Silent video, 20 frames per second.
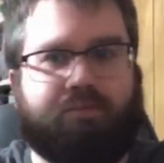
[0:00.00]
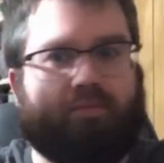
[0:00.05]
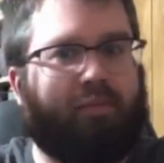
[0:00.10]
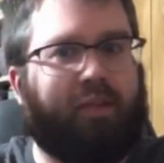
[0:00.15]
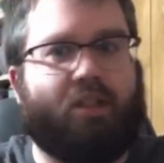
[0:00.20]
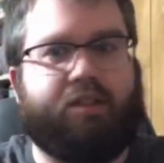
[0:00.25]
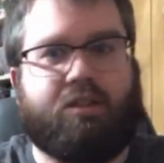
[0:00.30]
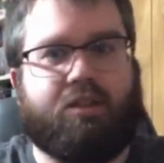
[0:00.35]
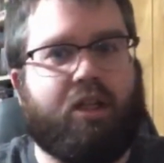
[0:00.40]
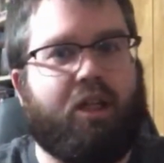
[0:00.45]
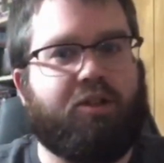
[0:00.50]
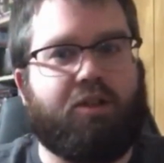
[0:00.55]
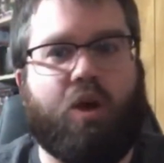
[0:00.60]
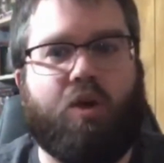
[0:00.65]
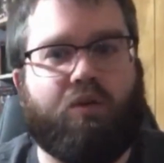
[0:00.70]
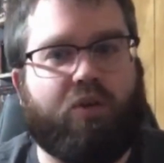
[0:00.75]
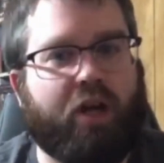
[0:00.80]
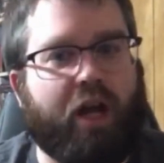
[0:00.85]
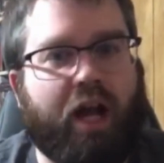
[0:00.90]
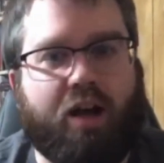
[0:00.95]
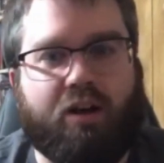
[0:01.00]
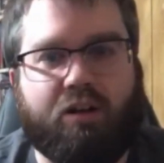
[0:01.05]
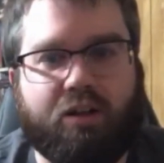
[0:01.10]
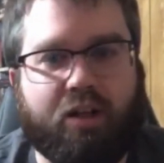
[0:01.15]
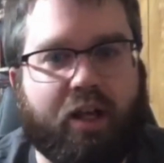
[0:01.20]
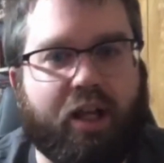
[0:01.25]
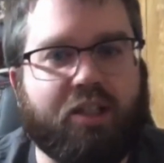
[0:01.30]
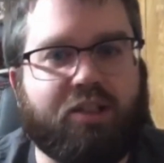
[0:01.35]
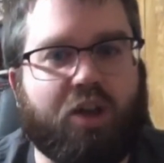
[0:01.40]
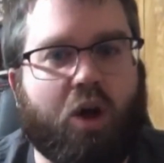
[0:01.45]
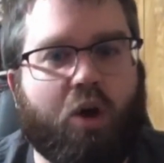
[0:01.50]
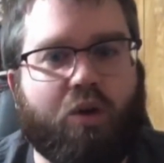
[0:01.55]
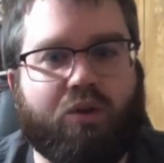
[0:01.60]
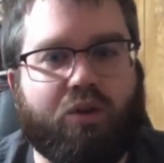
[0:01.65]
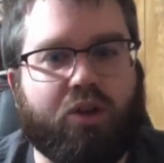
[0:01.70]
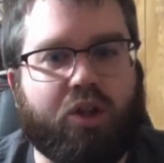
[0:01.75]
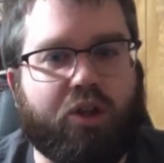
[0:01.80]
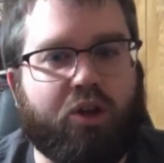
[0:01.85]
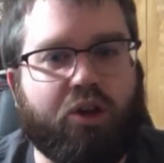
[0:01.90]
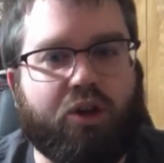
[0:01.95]
it's over now. It's over.
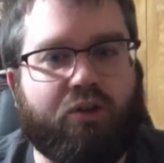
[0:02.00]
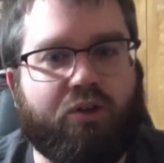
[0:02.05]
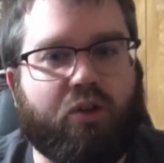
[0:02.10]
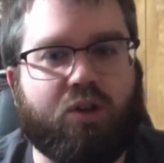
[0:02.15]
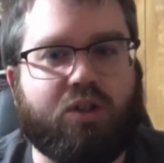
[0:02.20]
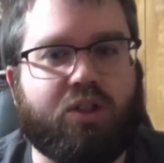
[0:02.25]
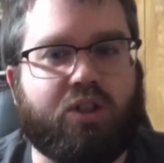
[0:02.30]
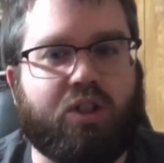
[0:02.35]
The universe is